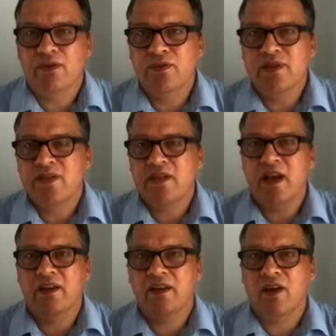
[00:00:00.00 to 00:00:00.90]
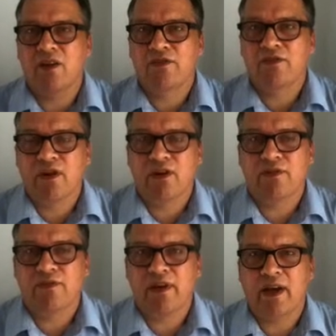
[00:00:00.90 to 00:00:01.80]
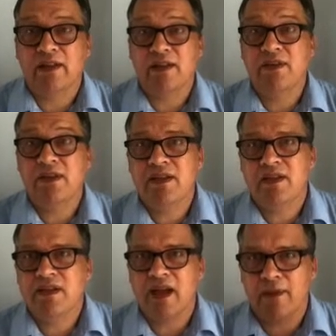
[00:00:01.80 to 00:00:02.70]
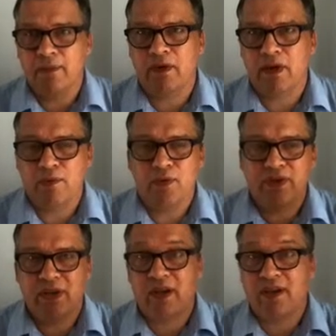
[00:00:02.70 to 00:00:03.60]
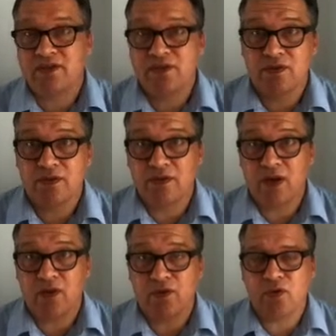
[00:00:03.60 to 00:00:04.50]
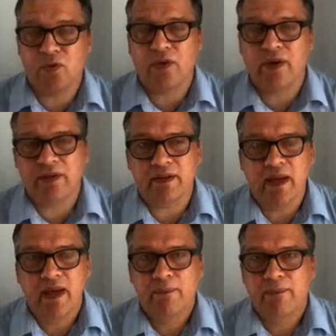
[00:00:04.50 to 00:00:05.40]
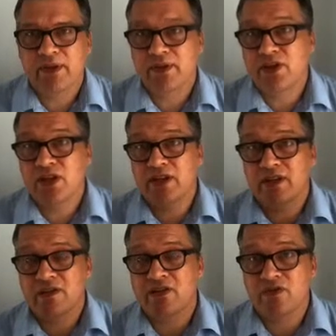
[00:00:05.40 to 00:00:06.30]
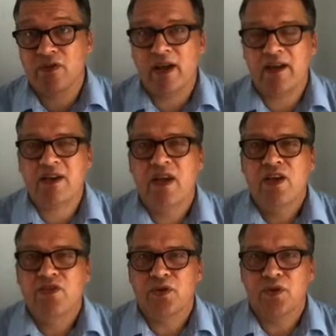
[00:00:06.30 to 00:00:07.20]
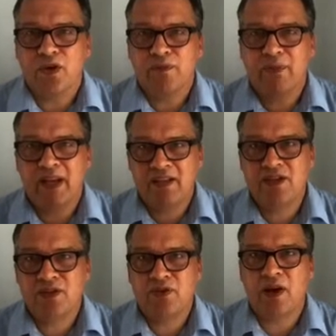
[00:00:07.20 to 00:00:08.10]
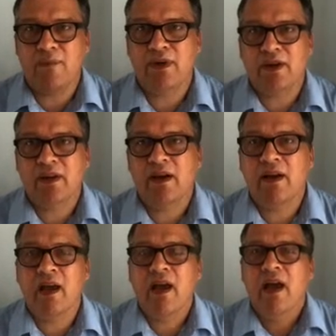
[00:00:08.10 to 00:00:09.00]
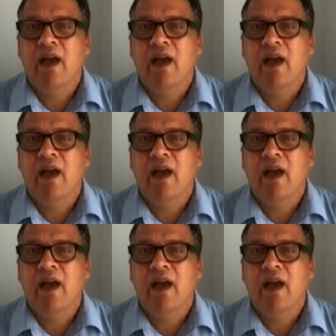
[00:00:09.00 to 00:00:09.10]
do this kind of activities. I'm in Cambodia, as you now know, and Patricia in the US. So God bless you, America.